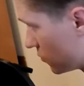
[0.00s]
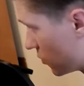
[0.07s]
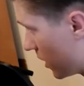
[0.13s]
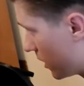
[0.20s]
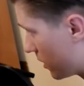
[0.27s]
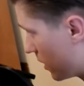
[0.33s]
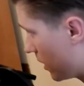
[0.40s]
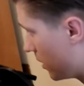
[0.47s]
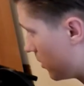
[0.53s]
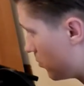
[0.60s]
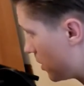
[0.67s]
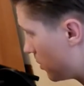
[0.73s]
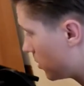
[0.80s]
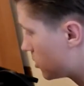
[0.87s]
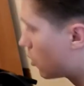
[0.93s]
right, and
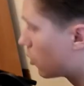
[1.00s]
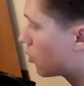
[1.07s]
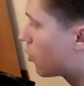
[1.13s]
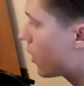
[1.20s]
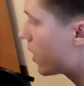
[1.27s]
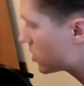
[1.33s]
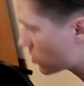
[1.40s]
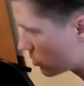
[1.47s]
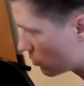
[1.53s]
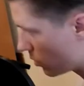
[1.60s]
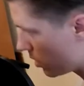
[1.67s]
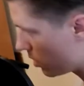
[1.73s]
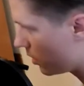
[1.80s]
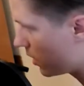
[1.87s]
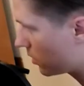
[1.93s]
people don't question
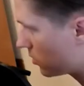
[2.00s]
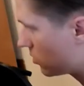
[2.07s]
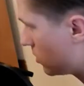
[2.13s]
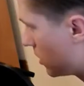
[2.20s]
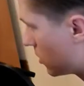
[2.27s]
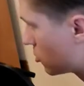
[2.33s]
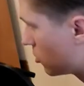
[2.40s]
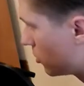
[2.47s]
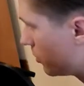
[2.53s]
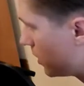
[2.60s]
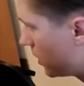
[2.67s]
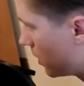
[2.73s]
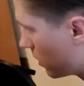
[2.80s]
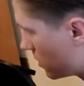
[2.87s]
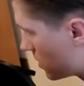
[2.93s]
whether or not there should
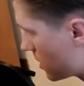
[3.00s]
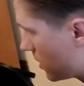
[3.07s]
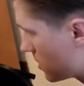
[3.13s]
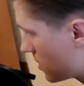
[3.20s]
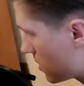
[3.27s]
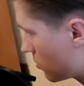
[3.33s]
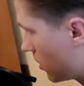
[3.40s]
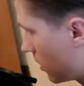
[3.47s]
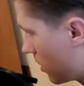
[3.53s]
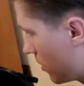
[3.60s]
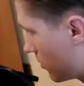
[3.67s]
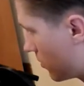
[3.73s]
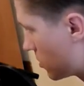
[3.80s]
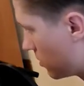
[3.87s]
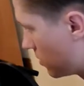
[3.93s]
be a consensus when it
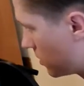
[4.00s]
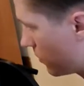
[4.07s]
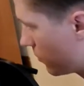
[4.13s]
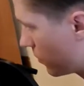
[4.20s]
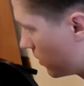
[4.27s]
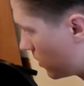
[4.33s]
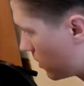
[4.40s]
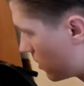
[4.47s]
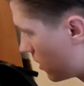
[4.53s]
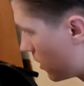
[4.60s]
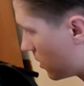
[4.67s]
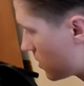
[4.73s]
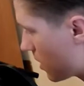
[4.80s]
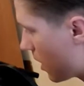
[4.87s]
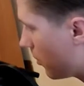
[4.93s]
comes to different
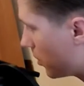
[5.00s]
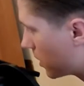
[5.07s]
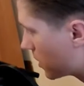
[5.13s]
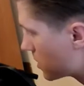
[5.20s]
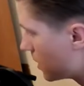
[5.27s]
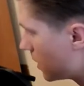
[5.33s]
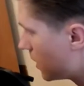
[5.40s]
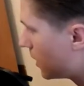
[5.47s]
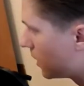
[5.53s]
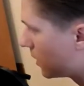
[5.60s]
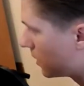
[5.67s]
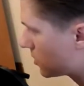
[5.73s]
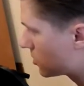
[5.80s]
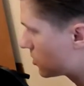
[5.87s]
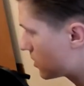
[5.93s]
topics,
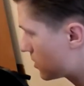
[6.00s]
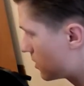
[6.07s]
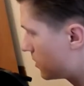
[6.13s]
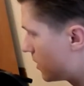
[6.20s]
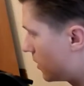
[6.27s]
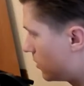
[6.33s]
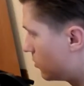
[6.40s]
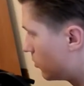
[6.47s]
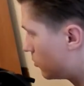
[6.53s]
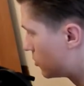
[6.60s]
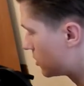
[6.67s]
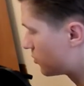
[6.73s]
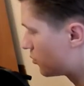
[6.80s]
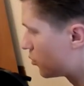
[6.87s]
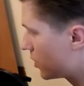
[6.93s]
it's just that, yeah, you
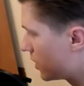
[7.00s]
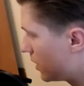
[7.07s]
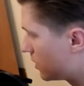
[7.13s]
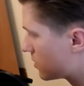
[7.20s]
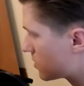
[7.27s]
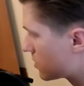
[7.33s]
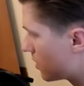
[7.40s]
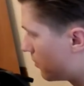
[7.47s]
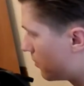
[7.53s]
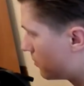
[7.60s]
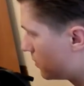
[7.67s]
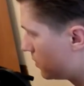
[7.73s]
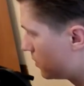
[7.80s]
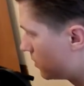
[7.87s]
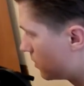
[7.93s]
just breed
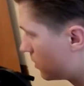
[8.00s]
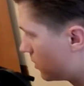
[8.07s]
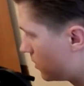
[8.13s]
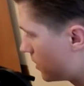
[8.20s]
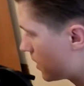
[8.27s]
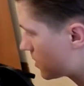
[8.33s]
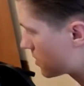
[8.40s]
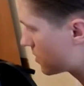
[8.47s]
some uh, yes